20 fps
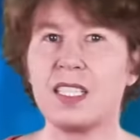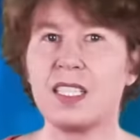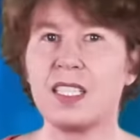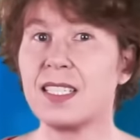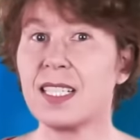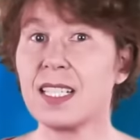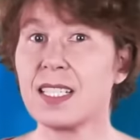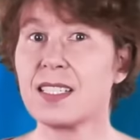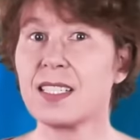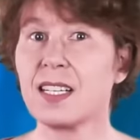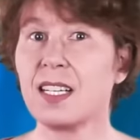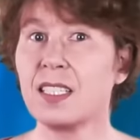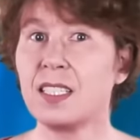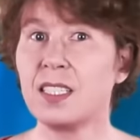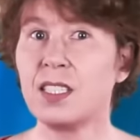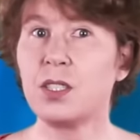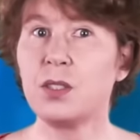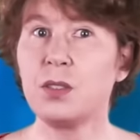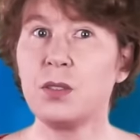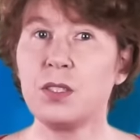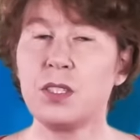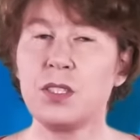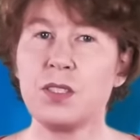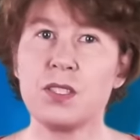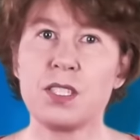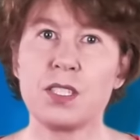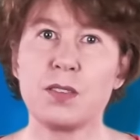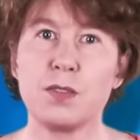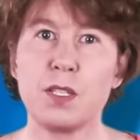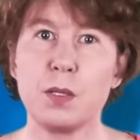Yes, I do
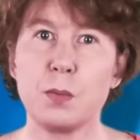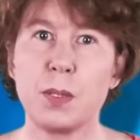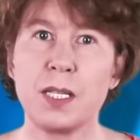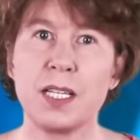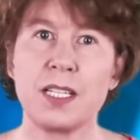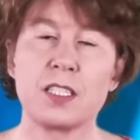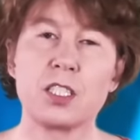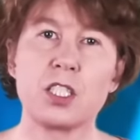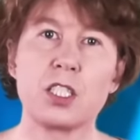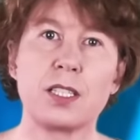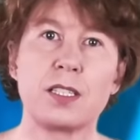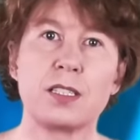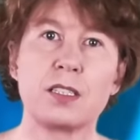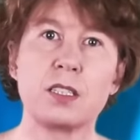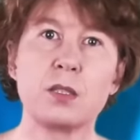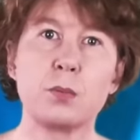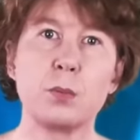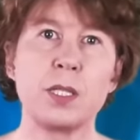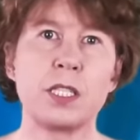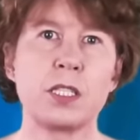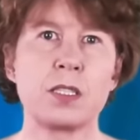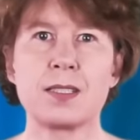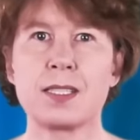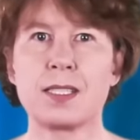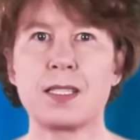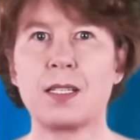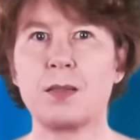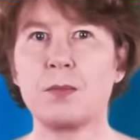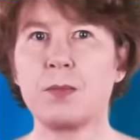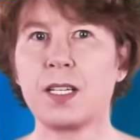use a VPN channel because
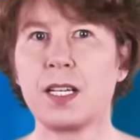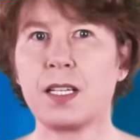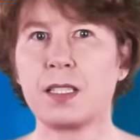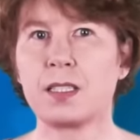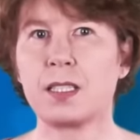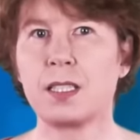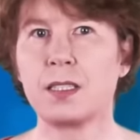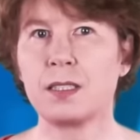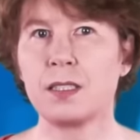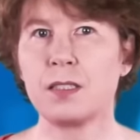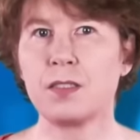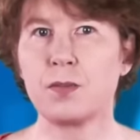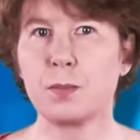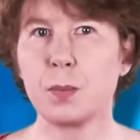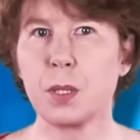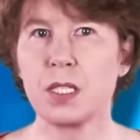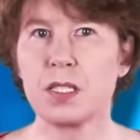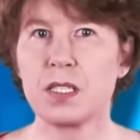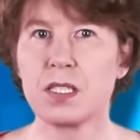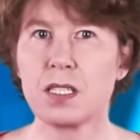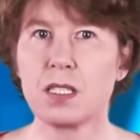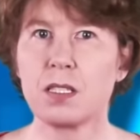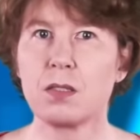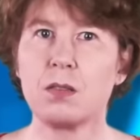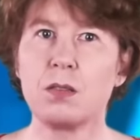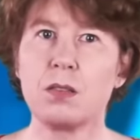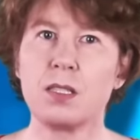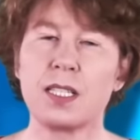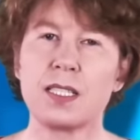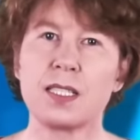I'm that kind of person
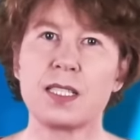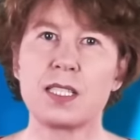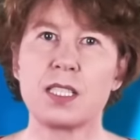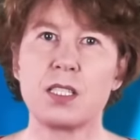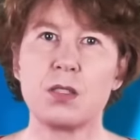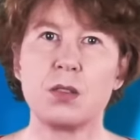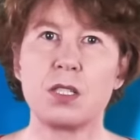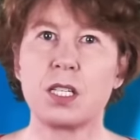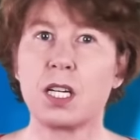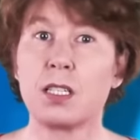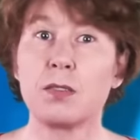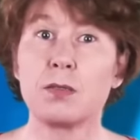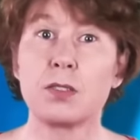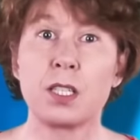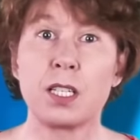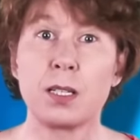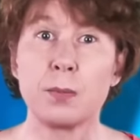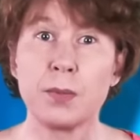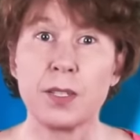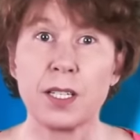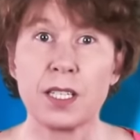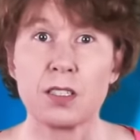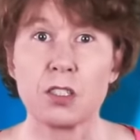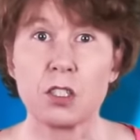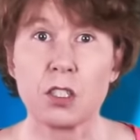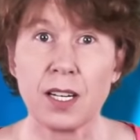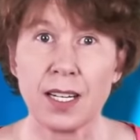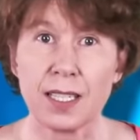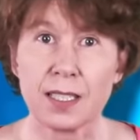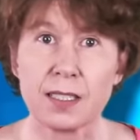who likes to cover up their
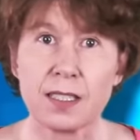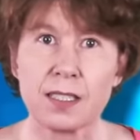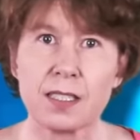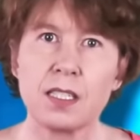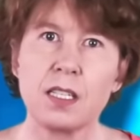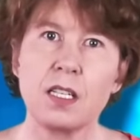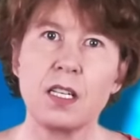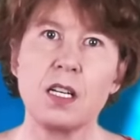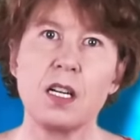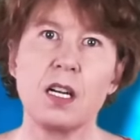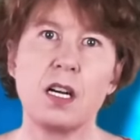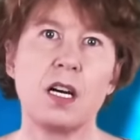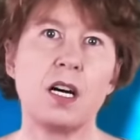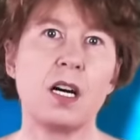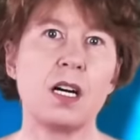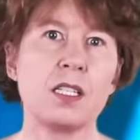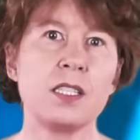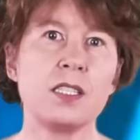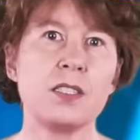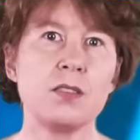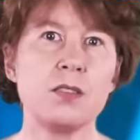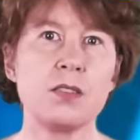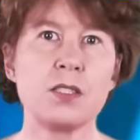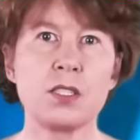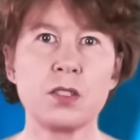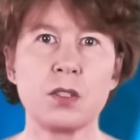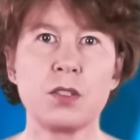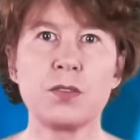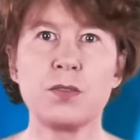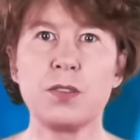tracks. I use
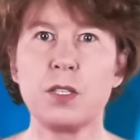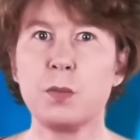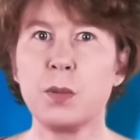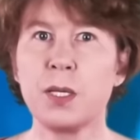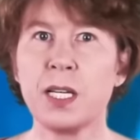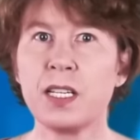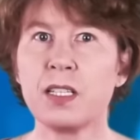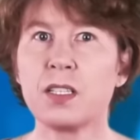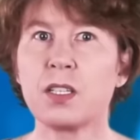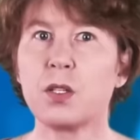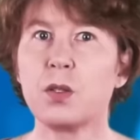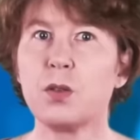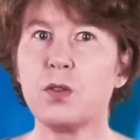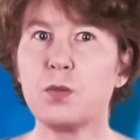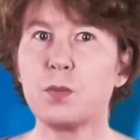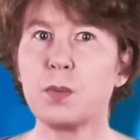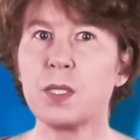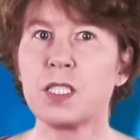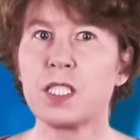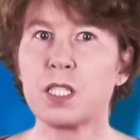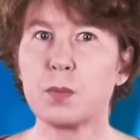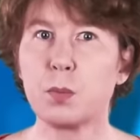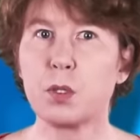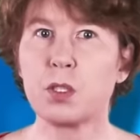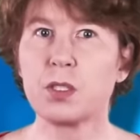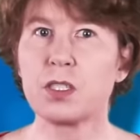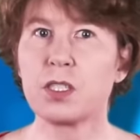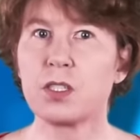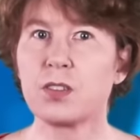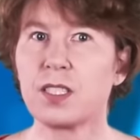NordVPN, who've been
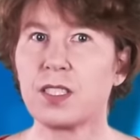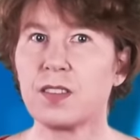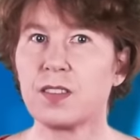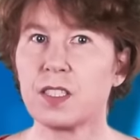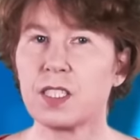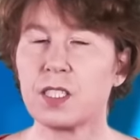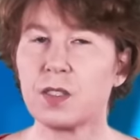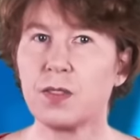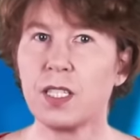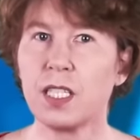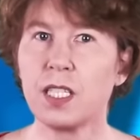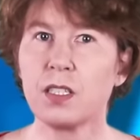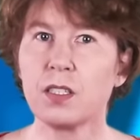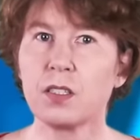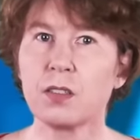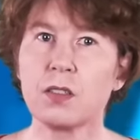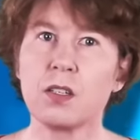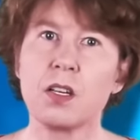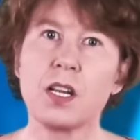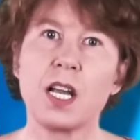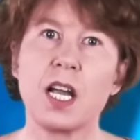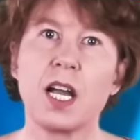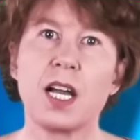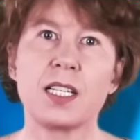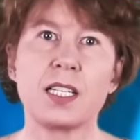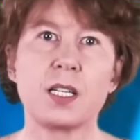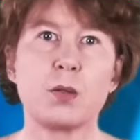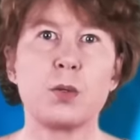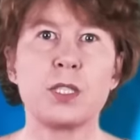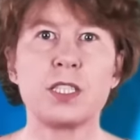sponsoring this video,
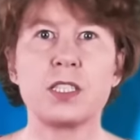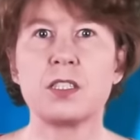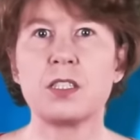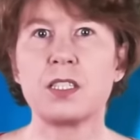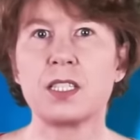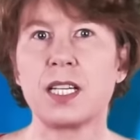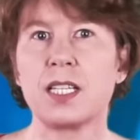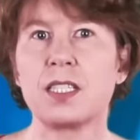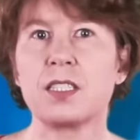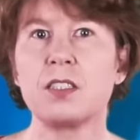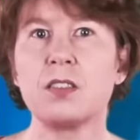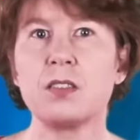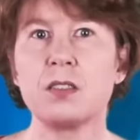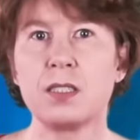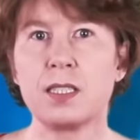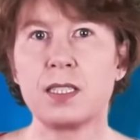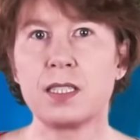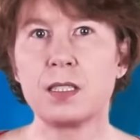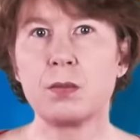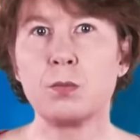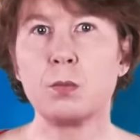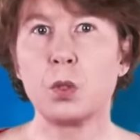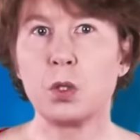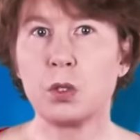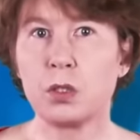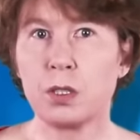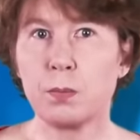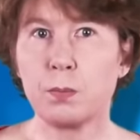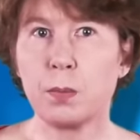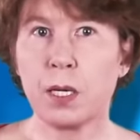and I want to tell you a little
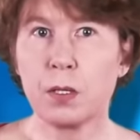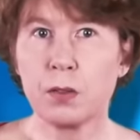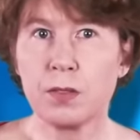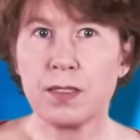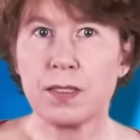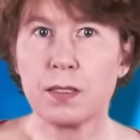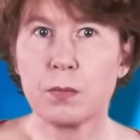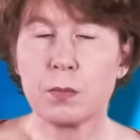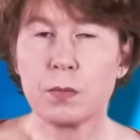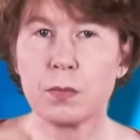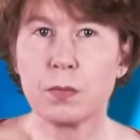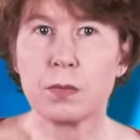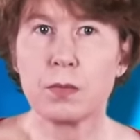more about them.